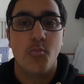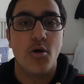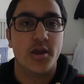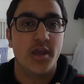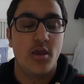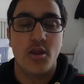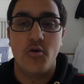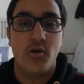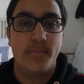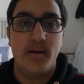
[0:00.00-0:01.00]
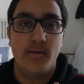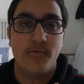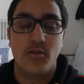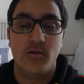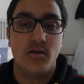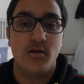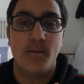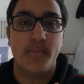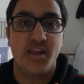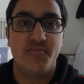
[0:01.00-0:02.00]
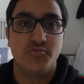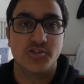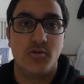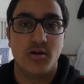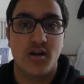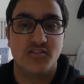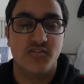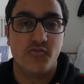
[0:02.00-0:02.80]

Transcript: Woking, you know all about them. They've got the unbelievable squad like